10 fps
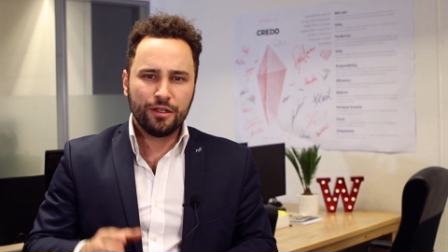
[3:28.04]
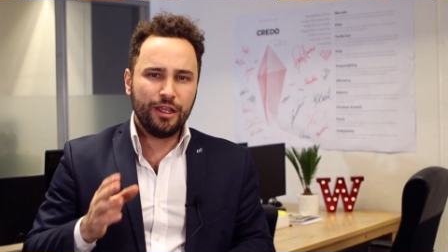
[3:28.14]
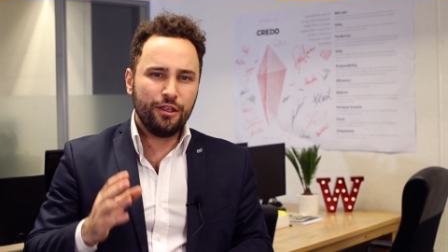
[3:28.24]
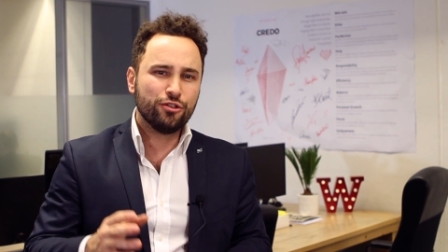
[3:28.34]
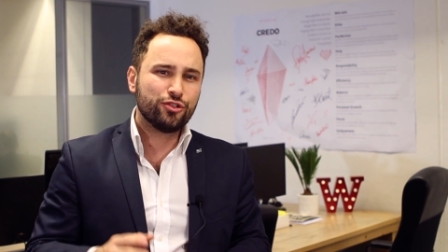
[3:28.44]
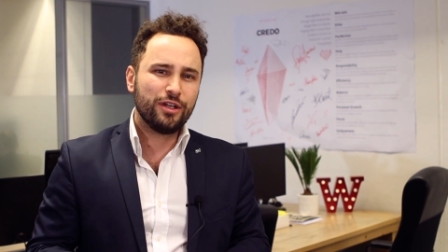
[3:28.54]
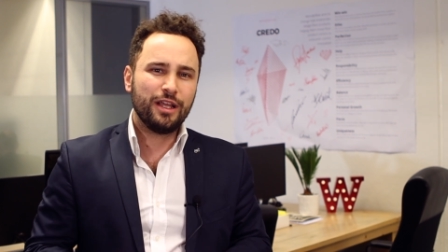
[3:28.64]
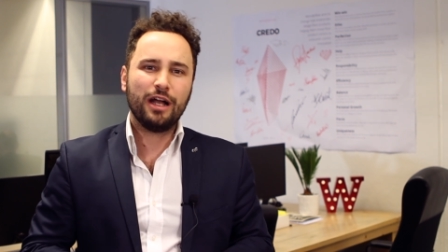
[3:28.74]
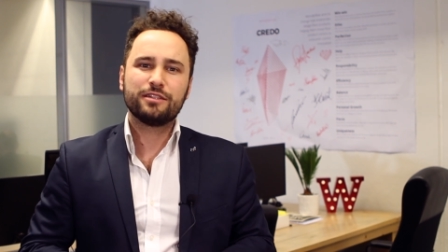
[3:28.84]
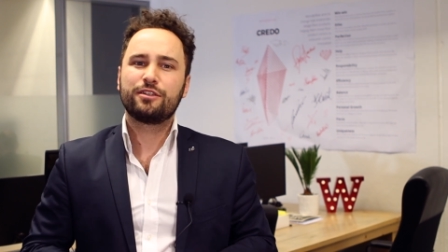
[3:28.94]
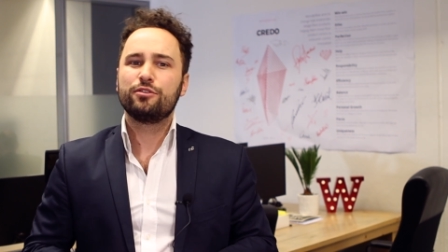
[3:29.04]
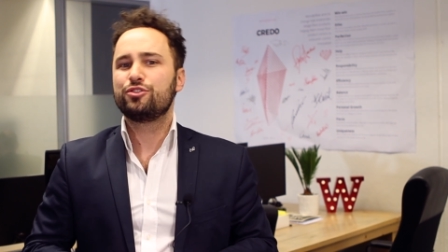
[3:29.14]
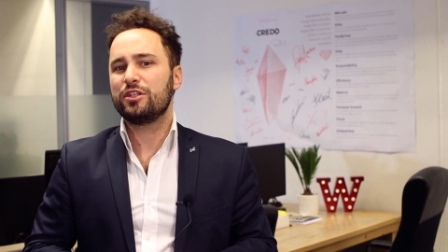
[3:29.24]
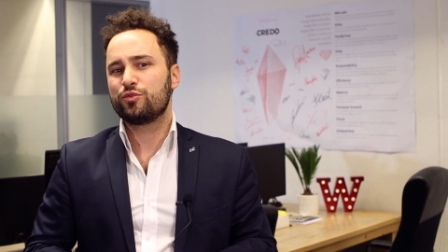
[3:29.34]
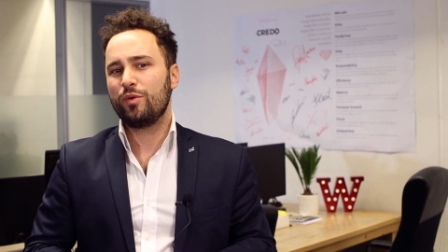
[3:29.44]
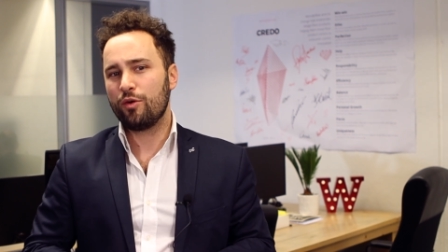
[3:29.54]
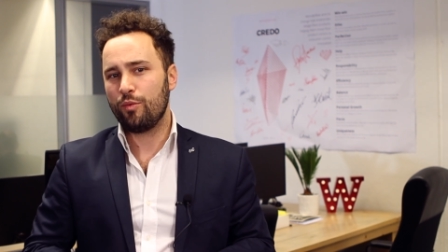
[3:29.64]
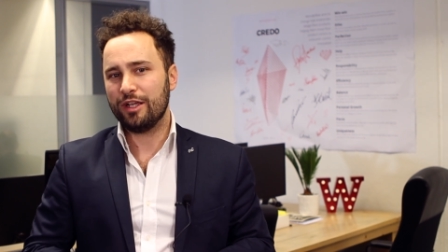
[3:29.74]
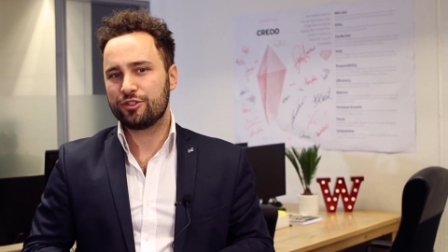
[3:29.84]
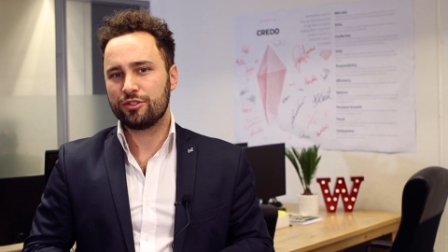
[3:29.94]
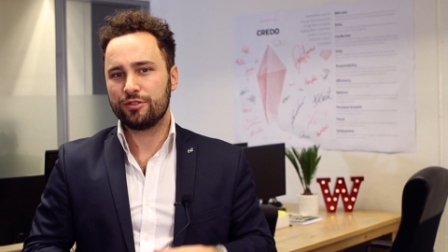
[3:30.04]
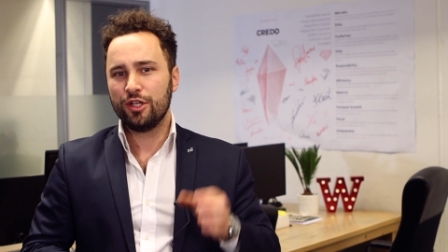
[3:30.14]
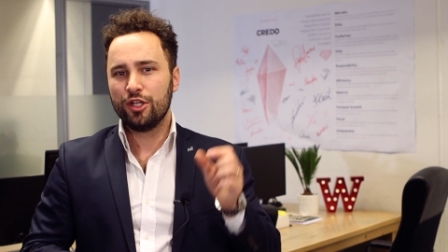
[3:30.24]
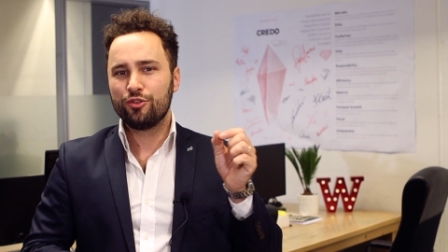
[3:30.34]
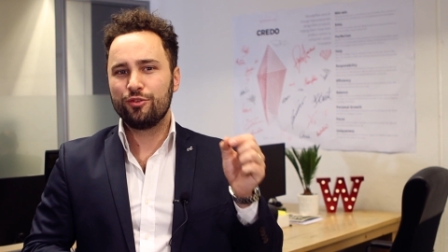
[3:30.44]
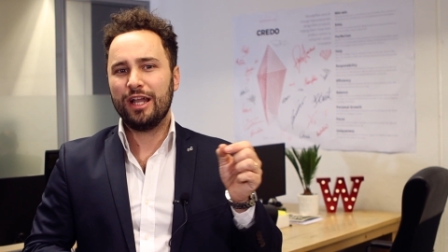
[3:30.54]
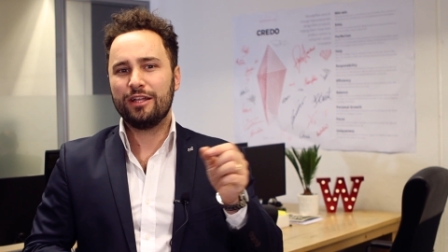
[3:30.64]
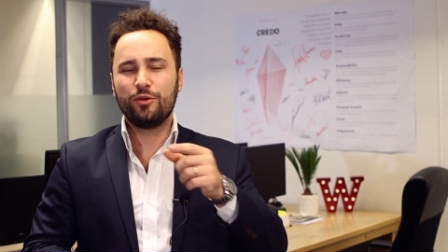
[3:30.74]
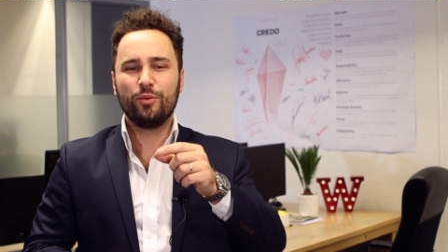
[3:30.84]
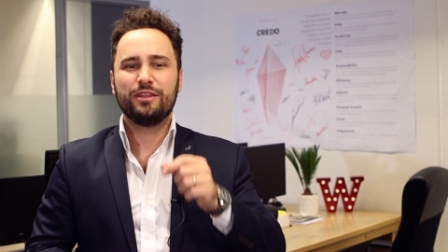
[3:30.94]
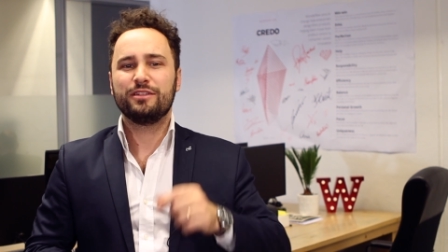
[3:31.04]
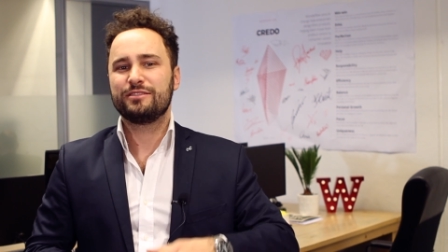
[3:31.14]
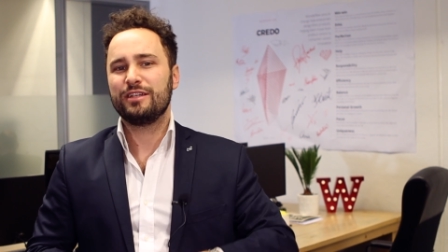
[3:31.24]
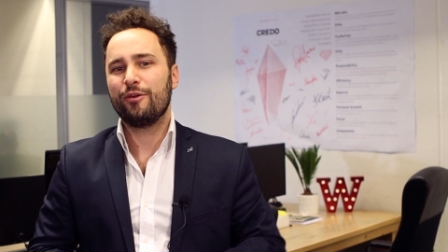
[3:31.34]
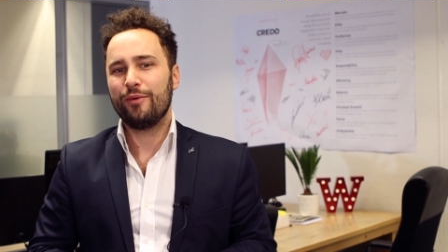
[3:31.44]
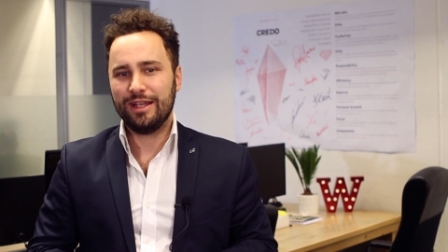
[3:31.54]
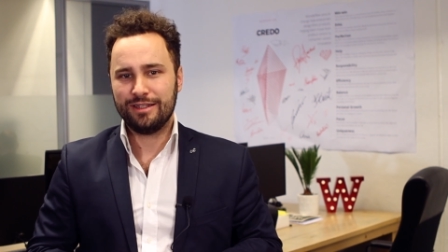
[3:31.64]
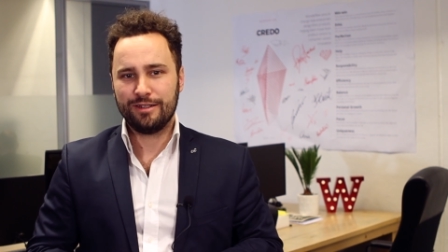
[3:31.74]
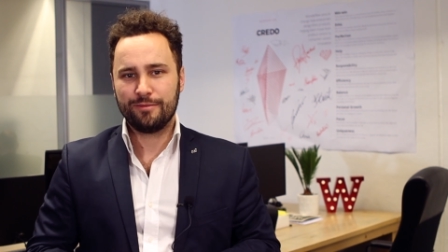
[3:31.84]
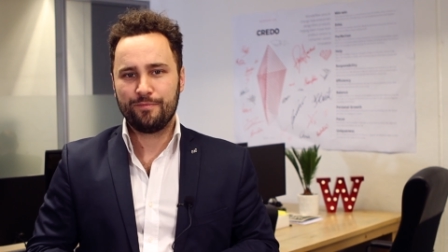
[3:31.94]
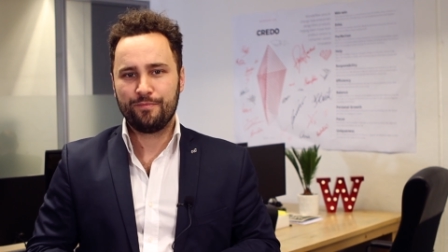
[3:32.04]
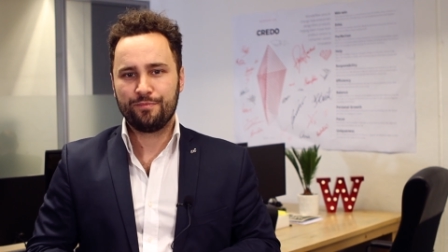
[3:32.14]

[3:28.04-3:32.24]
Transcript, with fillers: they usually ask you just one question, together with the star rating.